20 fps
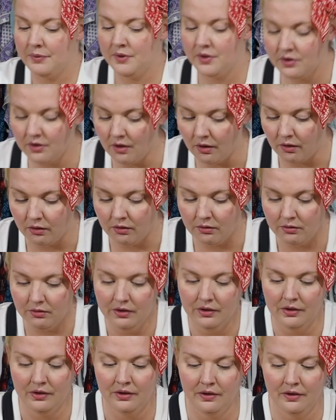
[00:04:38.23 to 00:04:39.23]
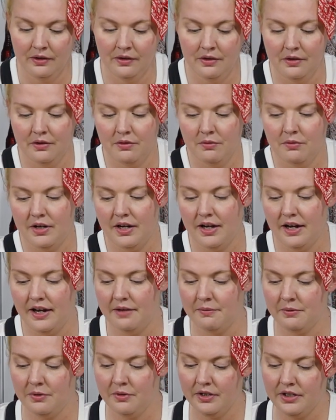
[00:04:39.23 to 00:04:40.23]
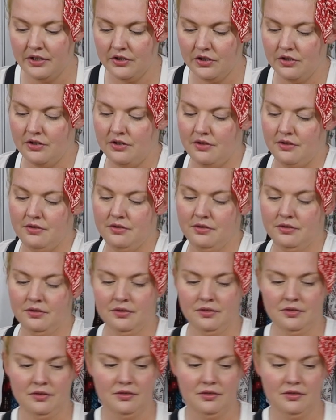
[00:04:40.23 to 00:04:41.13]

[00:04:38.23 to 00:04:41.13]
So what I'm going to do